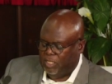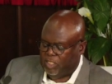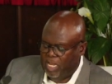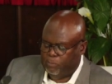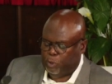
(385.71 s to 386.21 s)

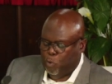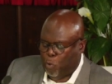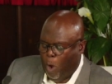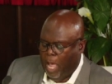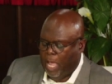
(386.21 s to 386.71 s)
attempt to
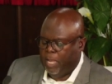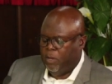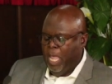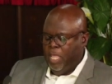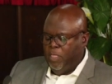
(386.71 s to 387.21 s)
quiet
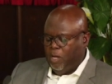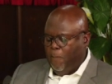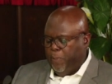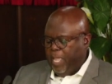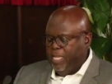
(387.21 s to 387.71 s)
their
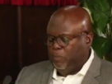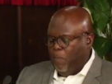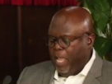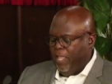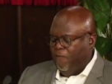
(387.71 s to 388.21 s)
complaints
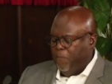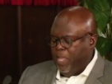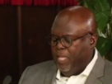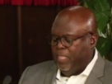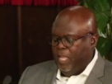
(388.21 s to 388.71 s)
might have
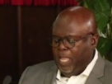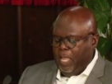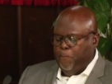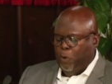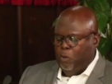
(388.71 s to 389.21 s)
been the
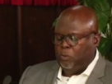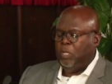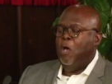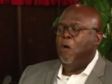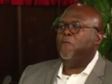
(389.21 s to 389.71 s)
impulse
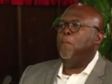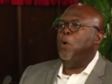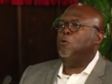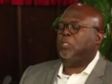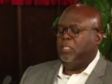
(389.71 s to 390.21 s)
for
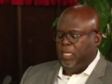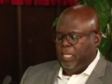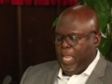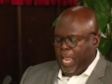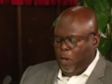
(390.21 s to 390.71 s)
Moses
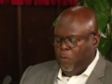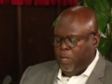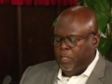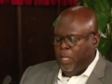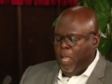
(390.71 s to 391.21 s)
and
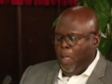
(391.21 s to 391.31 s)
Aaron,